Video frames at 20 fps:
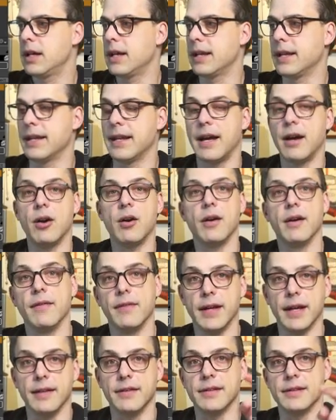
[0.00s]
And now
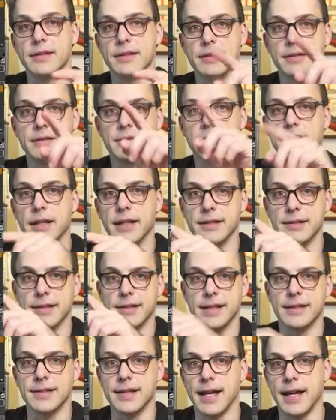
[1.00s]
I've got this like
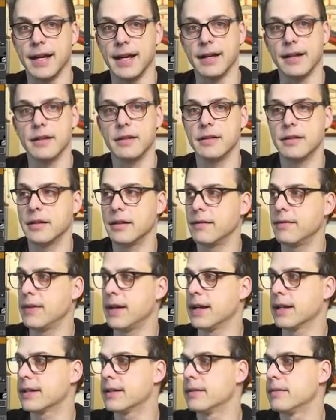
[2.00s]
zigzag
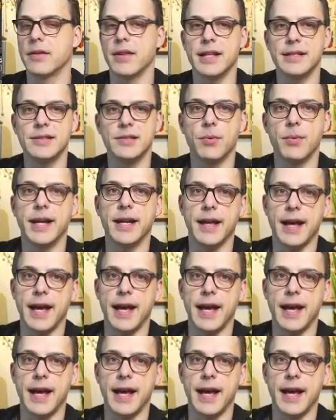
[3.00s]
effect. So that's a way to